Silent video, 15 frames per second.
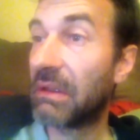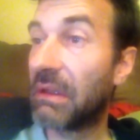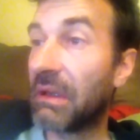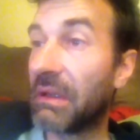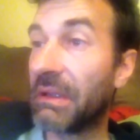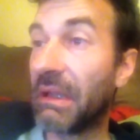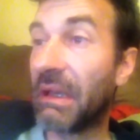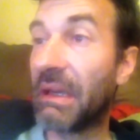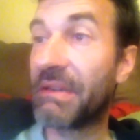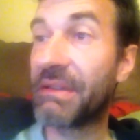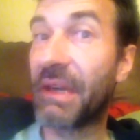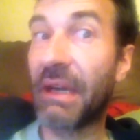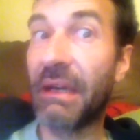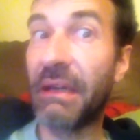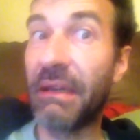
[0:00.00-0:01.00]
unless
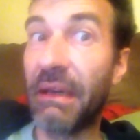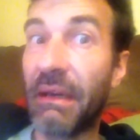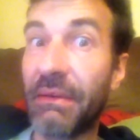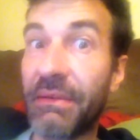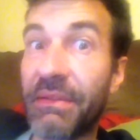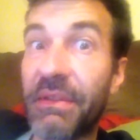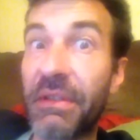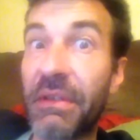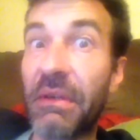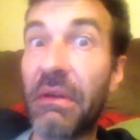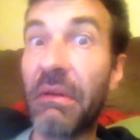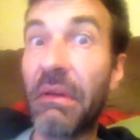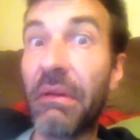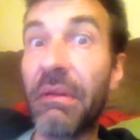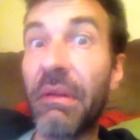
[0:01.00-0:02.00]
I announce it
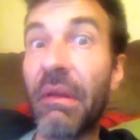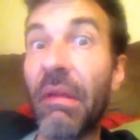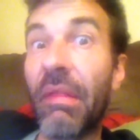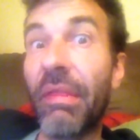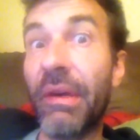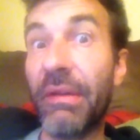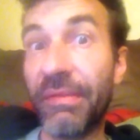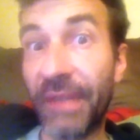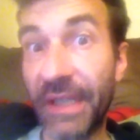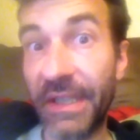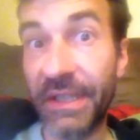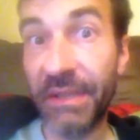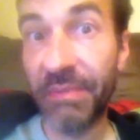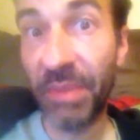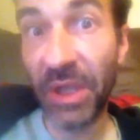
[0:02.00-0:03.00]
on the
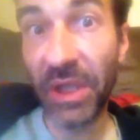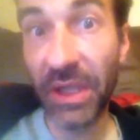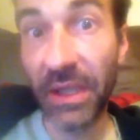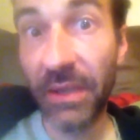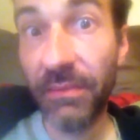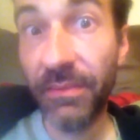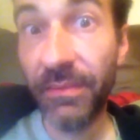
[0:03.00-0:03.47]
Facebook.